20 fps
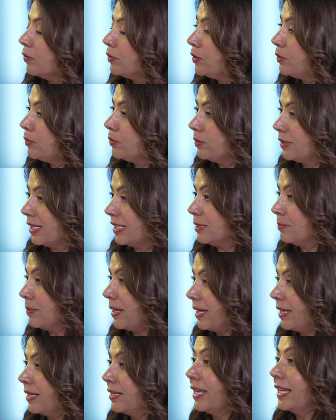do you, that's
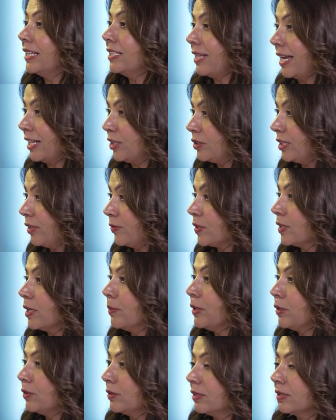my next, actually I was
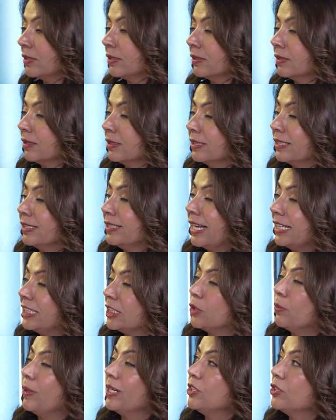coming to the next
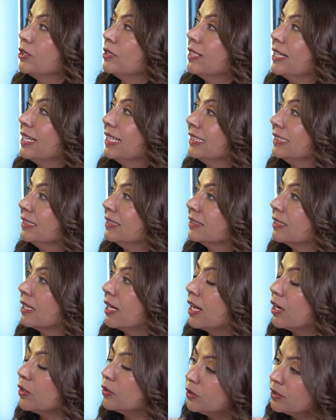question is,
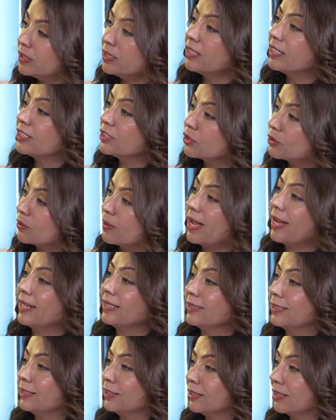how do you then
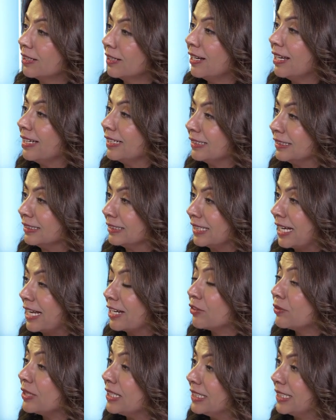attract clients
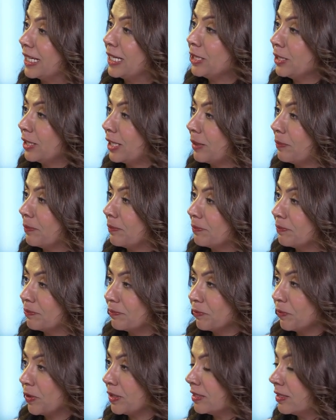and retain them?
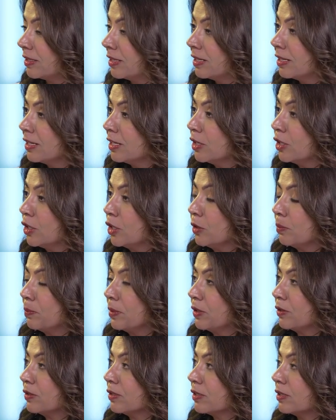
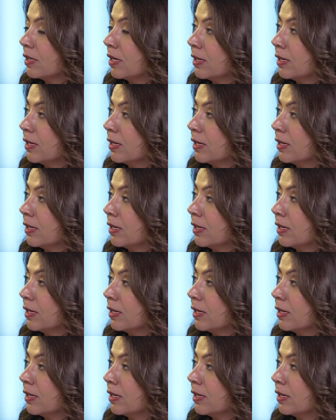Because